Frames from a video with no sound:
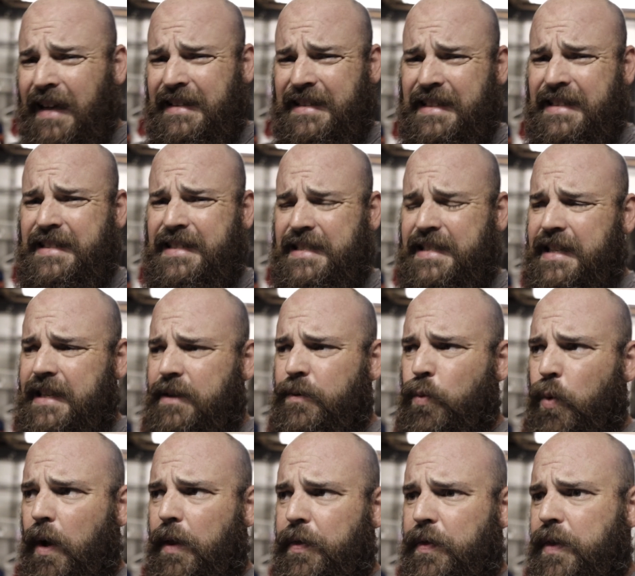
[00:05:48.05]
I did see
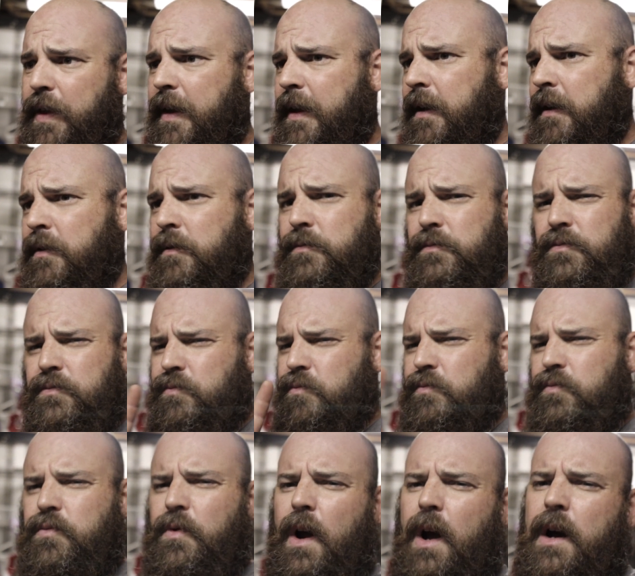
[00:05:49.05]
one thing
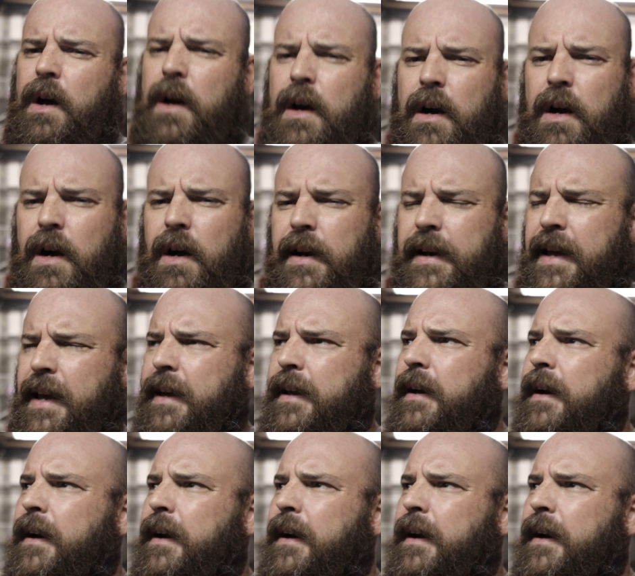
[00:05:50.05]
on